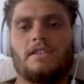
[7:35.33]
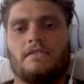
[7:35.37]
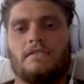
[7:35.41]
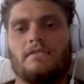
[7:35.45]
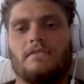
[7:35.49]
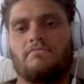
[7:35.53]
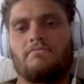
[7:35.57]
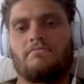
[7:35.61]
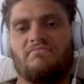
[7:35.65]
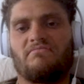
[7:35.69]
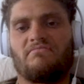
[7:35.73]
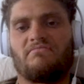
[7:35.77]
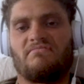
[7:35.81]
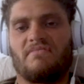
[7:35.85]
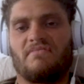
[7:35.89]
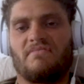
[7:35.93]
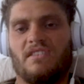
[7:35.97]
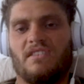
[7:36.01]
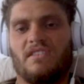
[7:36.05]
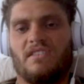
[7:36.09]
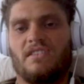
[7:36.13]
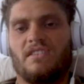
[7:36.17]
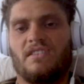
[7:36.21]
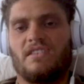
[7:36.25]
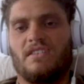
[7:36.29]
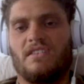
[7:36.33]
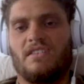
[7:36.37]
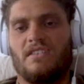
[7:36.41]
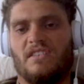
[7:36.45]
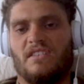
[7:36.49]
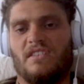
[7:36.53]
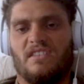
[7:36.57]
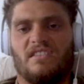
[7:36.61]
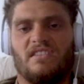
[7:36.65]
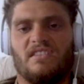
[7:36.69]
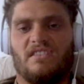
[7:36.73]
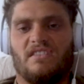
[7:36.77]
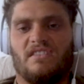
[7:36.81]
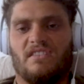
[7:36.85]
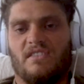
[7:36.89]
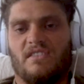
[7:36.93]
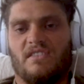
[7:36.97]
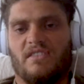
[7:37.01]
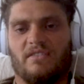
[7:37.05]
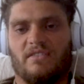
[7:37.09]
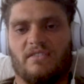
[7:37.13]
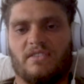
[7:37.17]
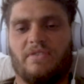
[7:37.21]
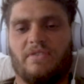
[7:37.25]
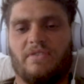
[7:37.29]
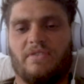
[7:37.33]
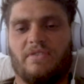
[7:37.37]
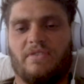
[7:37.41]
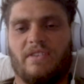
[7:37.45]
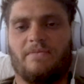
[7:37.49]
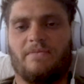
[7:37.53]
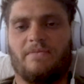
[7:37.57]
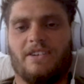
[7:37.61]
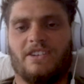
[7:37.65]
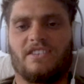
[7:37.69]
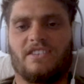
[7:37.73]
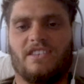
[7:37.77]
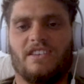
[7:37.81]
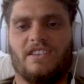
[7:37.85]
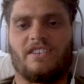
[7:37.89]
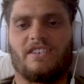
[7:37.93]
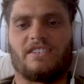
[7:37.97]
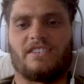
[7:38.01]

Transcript: and that was pretty much the